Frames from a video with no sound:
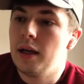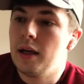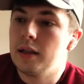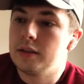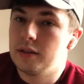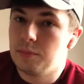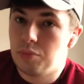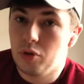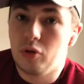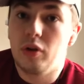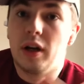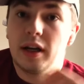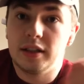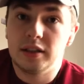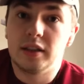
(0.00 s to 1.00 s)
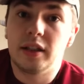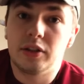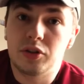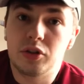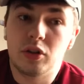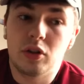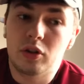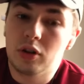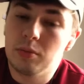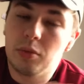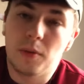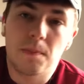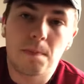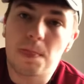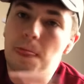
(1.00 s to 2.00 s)
to progress and get stronger,
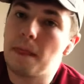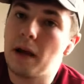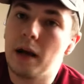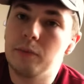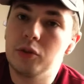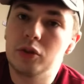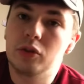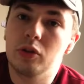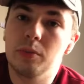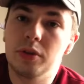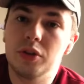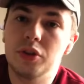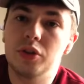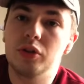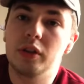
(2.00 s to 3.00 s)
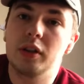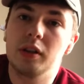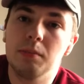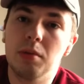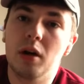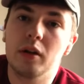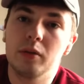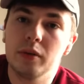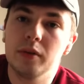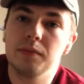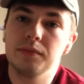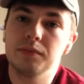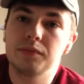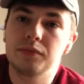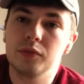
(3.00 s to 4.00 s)
but I'm just going to be strictly bodyweight.
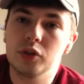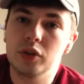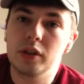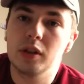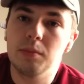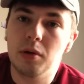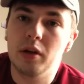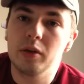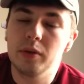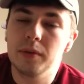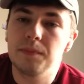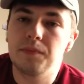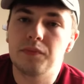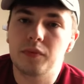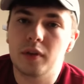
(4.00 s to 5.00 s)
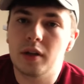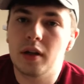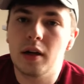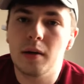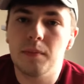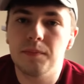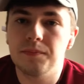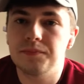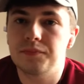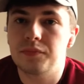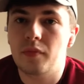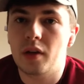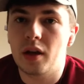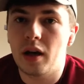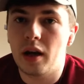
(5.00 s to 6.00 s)
Strictly bodyweight.
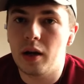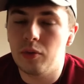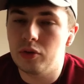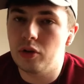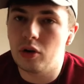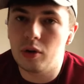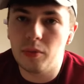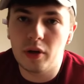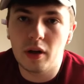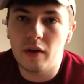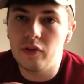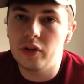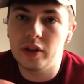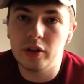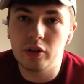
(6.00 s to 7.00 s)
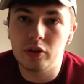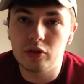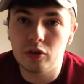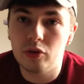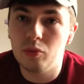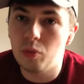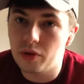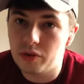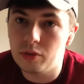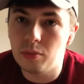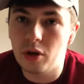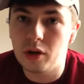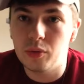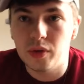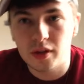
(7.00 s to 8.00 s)
And I will talk about everything you can do with your
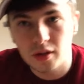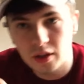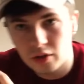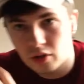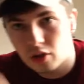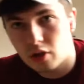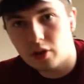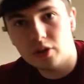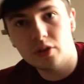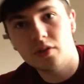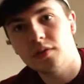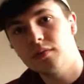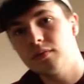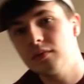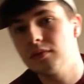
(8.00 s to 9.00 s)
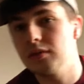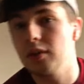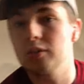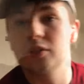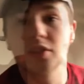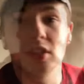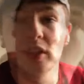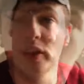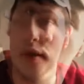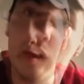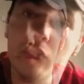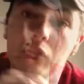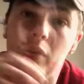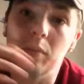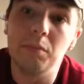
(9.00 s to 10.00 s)
body weight in your house, I'd say. But then
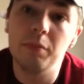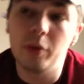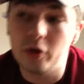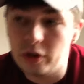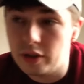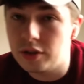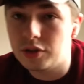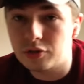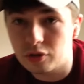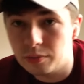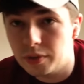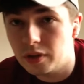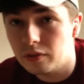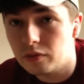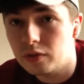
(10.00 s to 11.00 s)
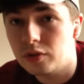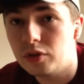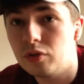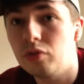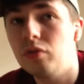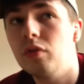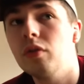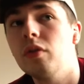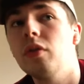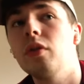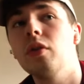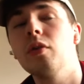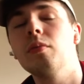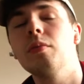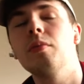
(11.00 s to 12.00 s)
for the boys, it's going to be different. So
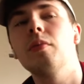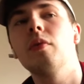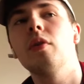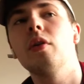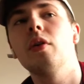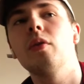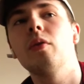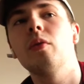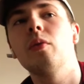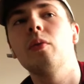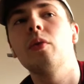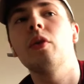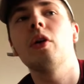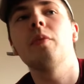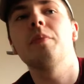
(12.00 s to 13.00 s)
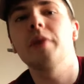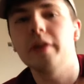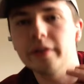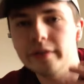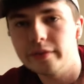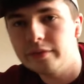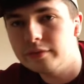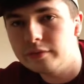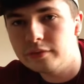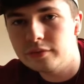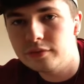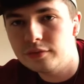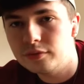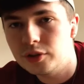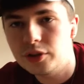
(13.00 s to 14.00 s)
without being
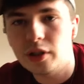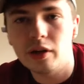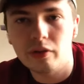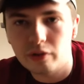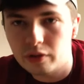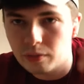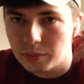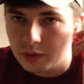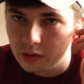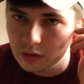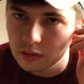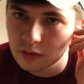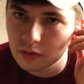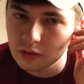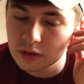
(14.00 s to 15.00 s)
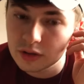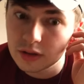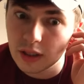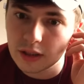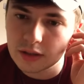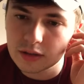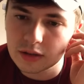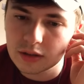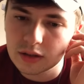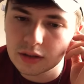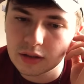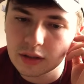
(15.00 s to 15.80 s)
stereotypical or sexist,